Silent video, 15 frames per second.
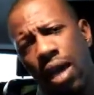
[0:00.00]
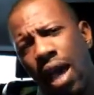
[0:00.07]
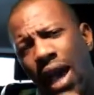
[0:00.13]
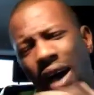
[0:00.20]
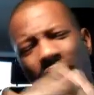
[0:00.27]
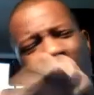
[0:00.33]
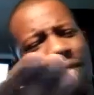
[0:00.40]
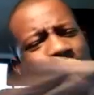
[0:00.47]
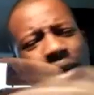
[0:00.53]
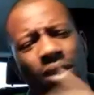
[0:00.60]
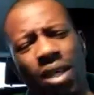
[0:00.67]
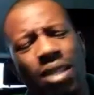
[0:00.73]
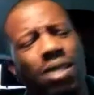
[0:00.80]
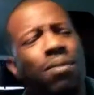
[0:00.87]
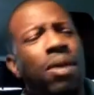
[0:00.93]
I have
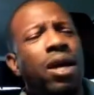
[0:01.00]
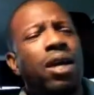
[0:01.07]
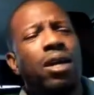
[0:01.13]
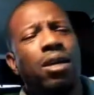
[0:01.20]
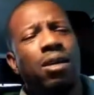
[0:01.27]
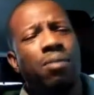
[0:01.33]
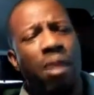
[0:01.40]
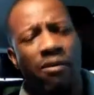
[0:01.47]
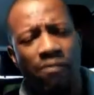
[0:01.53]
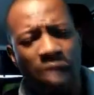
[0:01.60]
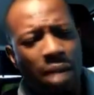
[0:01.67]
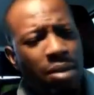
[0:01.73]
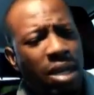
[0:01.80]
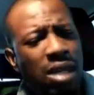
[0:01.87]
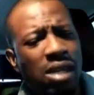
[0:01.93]
elders in my in my
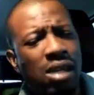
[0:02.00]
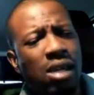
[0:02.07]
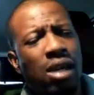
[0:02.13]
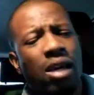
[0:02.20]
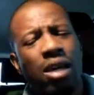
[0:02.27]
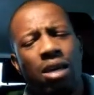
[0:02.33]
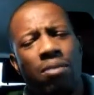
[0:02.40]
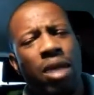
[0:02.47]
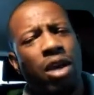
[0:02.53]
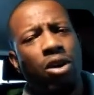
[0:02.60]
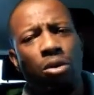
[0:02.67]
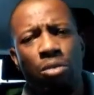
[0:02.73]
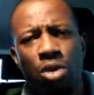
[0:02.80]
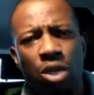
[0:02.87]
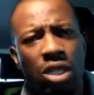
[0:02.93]
family, in my
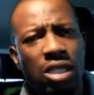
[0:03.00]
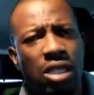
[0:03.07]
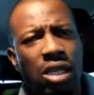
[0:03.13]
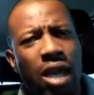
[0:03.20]
community.